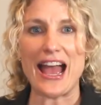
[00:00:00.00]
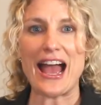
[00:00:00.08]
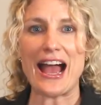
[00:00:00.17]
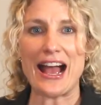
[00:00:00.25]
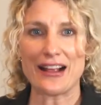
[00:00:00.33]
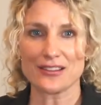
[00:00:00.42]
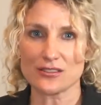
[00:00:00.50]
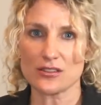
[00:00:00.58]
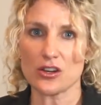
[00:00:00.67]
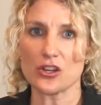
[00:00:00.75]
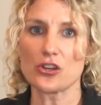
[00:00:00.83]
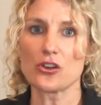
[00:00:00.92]

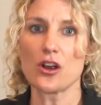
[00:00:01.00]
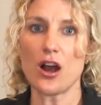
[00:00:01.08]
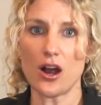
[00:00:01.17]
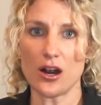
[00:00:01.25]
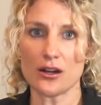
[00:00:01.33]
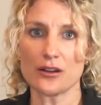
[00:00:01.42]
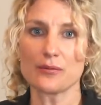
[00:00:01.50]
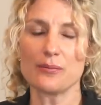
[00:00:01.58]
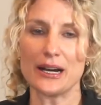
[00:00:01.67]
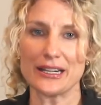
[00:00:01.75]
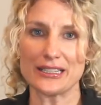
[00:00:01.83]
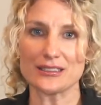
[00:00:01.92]
ask your hard
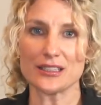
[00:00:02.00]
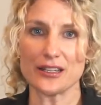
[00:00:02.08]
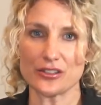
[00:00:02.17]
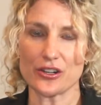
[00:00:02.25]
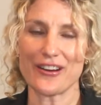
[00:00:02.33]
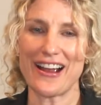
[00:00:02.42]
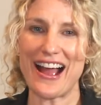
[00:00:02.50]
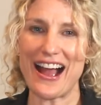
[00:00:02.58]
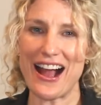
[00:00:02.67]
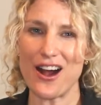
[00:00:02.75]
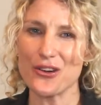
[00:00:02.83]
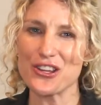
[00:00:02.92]
money lender,
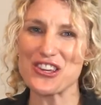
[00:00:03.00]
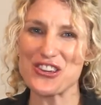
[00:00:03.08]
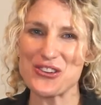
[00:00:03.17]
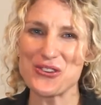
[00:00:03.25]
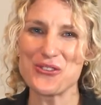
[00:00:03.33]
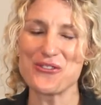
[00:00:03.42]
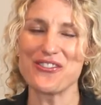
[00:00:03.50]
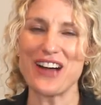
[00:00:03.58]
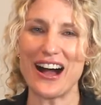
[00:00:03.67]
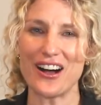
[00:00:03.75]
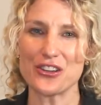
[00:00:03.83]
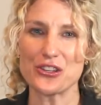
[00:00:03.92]
how do you
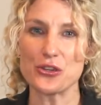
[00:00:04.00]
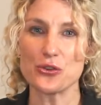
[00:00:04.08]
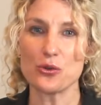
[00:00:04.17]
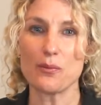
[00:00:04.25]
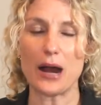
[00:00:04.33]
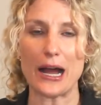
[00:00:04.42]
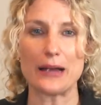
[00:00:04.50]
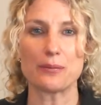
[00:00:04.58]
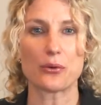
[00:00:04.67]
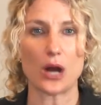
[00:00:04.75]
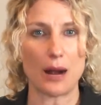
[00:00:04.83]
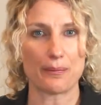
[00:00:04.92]
value my
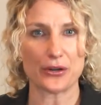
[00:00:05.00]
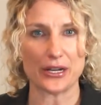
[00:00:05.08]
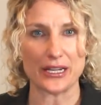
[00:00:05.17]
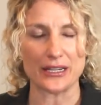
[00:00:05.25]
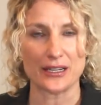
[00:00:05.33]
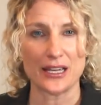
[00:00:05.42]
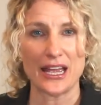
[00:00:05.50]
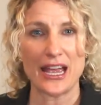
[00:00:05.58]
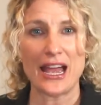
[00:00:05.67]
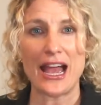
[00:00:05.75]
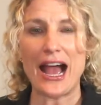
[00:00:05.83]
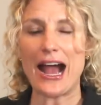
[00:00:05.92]
property?
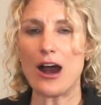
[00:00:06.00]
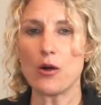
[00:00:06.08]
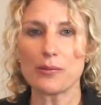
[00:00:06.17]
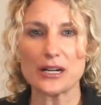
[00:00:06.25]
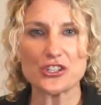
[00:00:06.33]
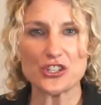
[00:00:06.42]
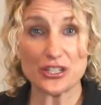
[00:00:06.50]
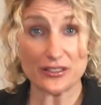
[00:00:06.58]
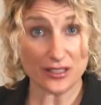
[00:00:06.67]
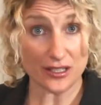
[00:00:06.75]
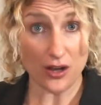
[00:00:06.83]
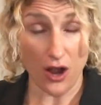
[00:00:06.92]
How much does
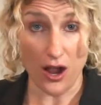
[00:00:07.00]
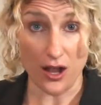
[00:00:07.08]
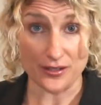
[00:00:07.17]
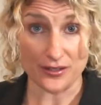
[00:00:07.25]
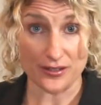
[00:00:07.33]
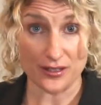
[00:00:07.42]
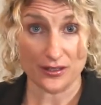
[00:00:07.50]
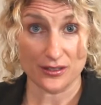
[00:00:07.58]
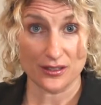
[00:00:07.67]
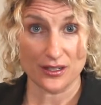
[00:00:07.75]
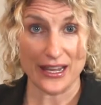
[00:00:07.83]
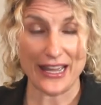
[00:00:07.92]
it cost?
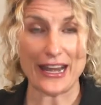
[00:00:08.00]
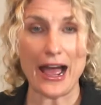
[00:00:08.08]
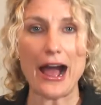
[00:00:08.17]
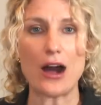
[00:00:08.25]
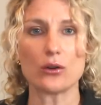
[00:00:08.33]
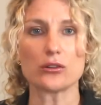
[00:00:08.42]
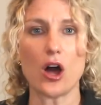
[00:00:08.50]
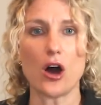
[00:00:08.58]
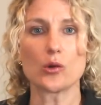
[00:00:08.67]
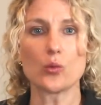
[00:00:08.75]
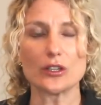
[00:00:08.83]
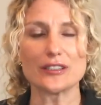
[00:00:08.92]
And how
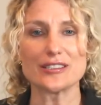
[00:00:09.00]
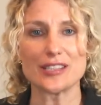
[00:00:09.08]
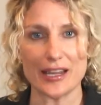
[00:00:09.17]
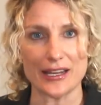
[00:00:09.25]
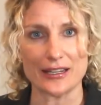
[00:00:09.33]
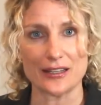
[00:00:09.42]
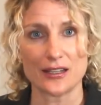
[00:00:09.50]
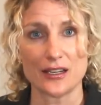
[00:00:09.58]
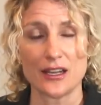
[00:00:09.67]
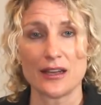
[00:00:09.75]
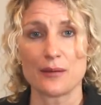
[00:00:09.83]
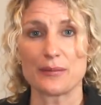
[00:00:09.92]
long will it take?
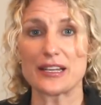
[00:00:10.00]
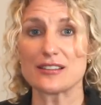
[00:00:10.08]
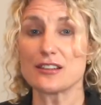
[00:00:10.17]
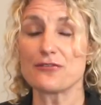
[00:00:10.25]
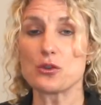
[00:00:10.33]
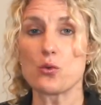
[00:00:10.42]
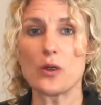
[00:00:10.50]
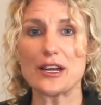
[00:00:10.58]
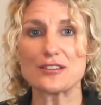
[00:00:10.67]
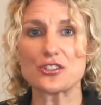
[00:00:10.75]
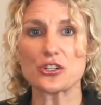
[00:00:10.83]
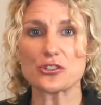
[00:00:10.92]
Because if you
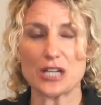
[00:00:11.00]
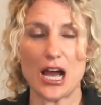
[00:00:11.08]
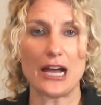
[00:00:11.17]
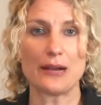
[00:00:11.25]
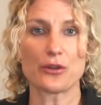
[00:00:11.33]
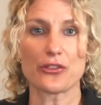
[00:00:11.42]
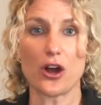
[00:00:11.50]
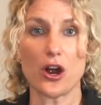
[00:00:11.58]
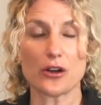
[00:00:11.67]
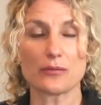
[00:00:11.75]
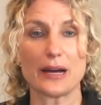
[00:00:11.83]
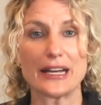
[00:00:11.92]
waste your time with a
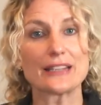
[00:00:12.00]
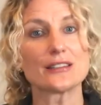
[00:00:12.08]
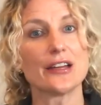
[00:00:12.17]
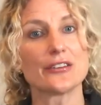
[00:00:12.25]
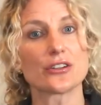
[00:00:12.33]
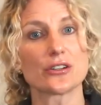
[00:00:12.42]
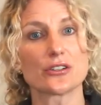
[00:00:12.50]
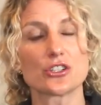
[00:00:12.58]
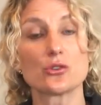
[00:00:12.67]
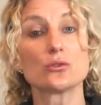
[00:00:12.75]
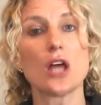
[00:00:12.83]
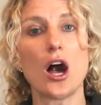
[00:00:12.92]
hard money lender
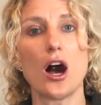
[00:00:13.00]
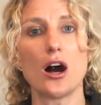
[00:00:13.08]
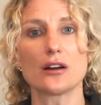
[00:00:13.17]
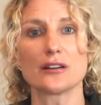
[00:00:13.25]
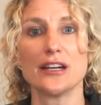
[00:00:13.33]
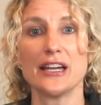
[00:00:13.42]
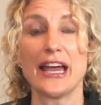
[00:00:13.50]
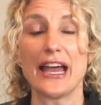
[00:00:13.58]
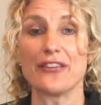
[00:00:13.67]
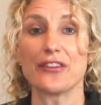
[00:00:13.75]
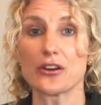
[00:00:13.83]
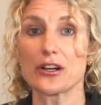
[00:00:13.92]
too long
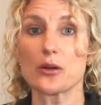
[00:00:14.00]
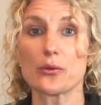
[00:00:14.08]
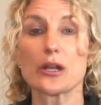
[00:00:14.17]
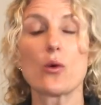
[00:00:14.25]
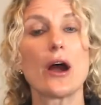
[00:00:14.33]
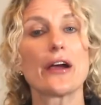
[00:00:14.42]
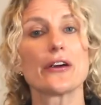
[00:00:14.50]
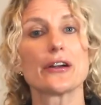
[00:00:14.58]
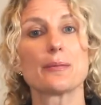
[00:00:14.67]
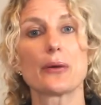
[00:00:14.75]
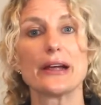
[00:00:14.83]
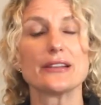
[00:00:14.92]
and they're gonna require an
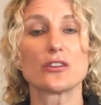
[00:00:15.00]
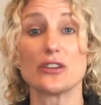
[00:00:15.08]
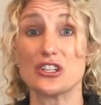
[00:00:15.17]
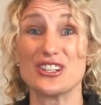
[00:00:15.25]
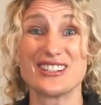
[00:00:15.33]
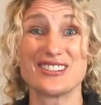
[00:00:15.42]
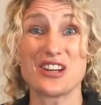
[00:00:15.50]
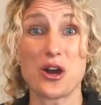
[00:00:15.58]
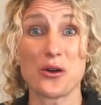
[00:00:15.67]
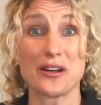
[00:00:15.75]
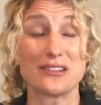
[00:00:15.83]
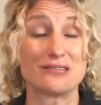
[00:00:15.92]
appraisal and you didn't
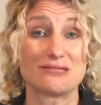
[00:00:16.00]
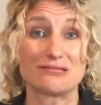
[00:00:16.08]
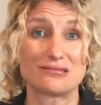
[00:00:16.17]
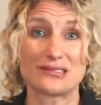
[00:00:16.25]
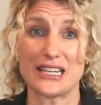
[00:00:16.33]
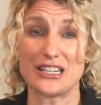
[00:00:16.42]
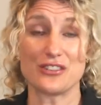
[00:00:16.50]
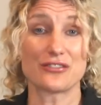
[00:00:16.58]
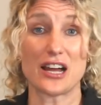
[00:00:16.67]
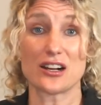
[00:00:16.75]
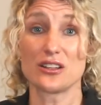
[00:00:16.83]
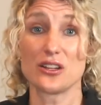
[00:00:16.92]
know it and you've
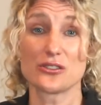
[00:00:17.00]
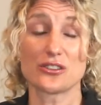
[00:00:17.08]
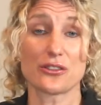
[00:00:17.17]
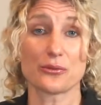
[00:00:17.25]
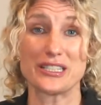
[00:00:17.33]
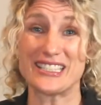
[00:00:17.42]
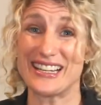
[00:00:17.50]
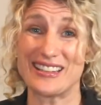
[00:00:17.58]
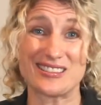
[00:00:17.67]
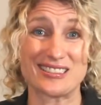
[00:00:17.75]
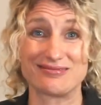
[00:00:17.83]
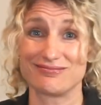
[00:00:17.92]
got to close in 3
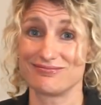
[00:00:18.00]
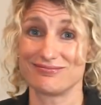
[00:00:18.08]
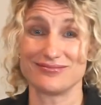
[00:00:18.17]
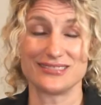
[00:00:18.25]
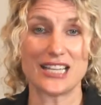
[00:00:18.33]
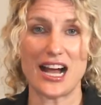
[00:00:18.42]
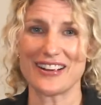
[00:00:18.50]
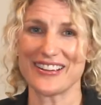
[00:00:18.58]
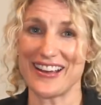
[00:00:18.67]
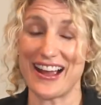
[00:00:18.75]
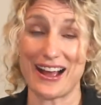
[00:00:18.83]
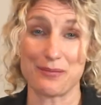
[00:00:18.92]
days, not
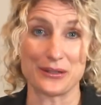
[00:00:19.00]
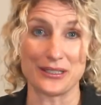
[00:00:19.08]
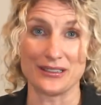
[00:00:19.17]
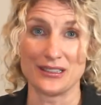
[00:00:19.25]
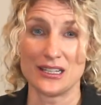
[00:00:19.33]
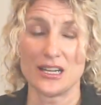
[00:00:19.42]
gonna happen.